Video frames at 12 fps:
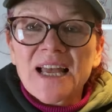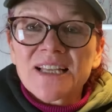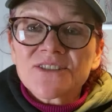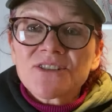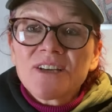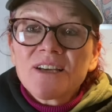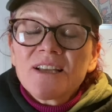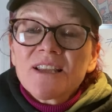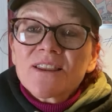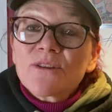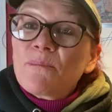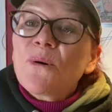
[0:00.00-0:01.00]
And
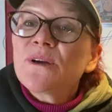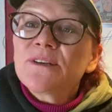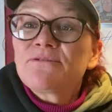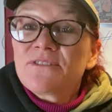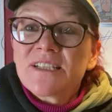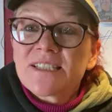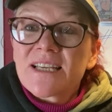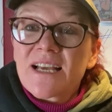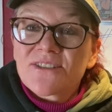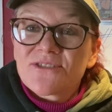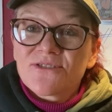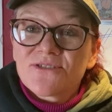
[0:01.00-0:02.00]
the point of these
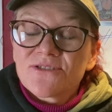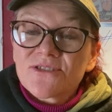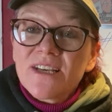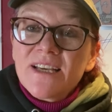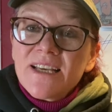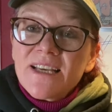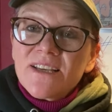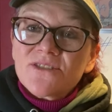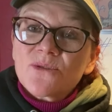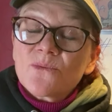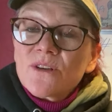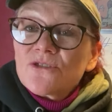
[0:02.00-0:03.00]
lessons
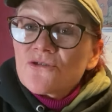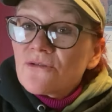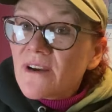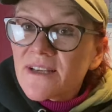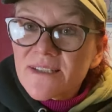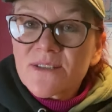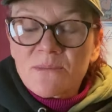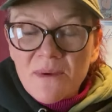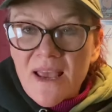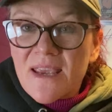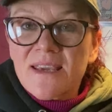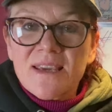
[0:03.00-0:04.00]
is that we are trying to
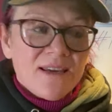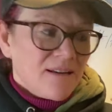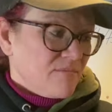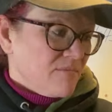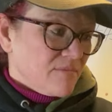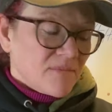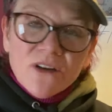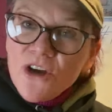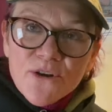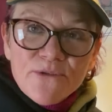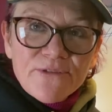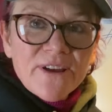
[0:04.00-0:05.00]
make
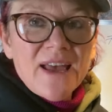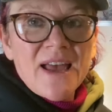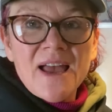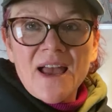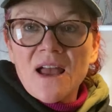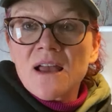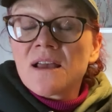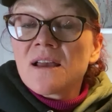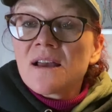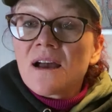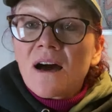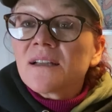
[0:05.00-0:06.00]
hoof care
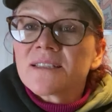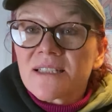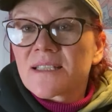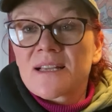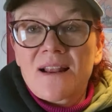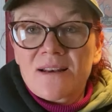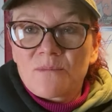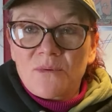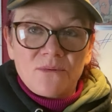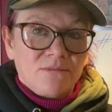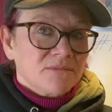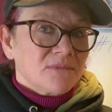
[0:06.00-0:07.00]

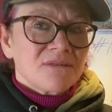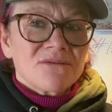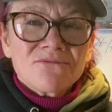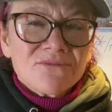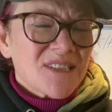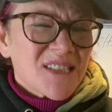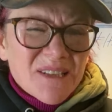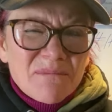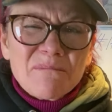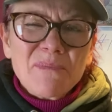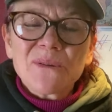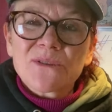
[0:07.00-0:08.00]
understandable,
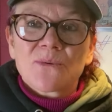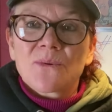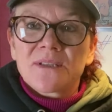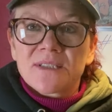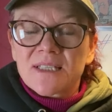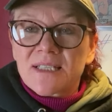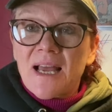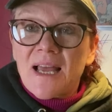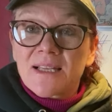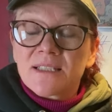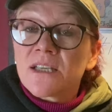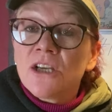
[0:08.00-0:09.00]
simple to
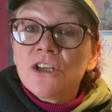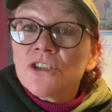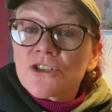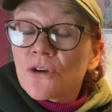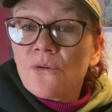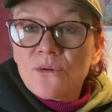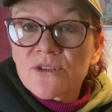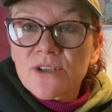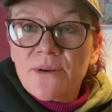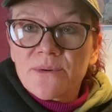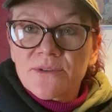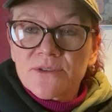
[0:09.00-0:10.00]
understand to horse
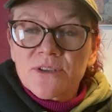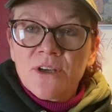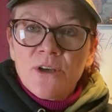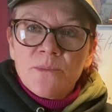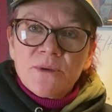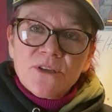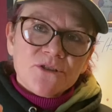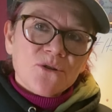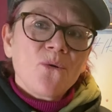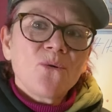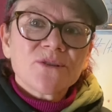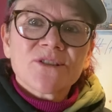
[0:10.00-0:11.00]
owners, because
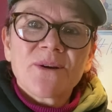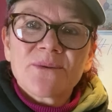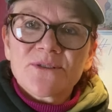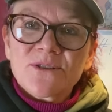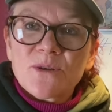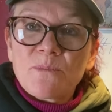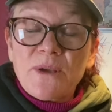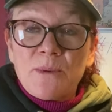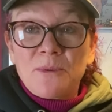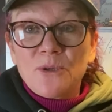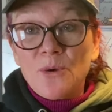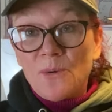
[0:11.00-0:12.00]
horse owners are the
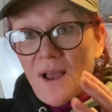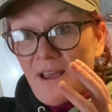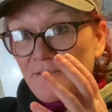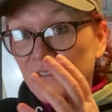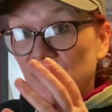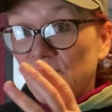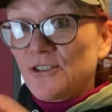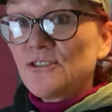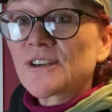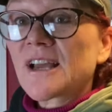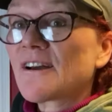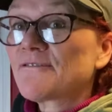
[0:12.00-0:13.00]
people who are having to
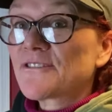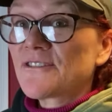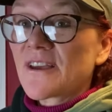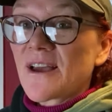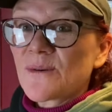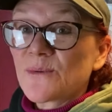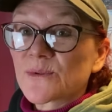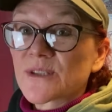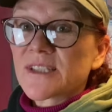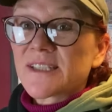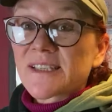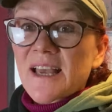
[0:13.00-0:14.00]
look after their
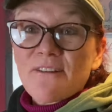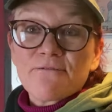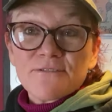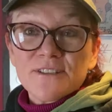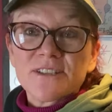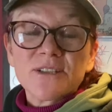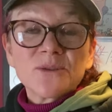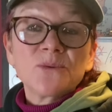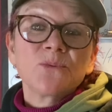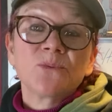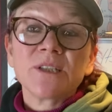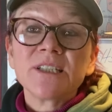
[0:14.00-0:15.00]
horses every
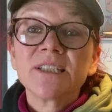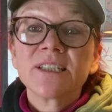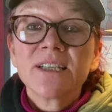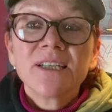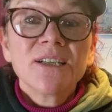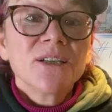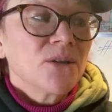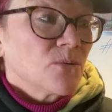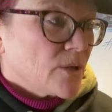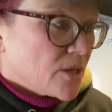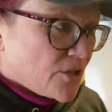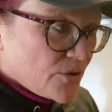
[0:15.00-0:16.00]
single week
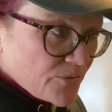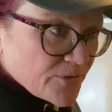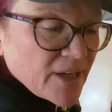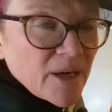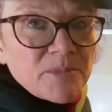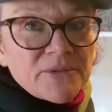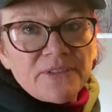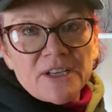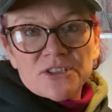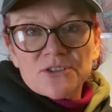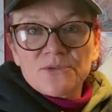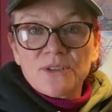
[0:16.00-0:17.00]
when the hoof care
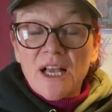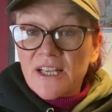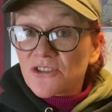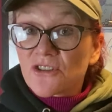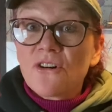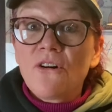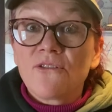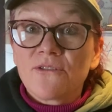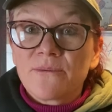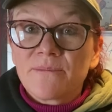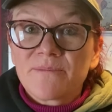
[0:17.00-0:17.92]
professional has gone.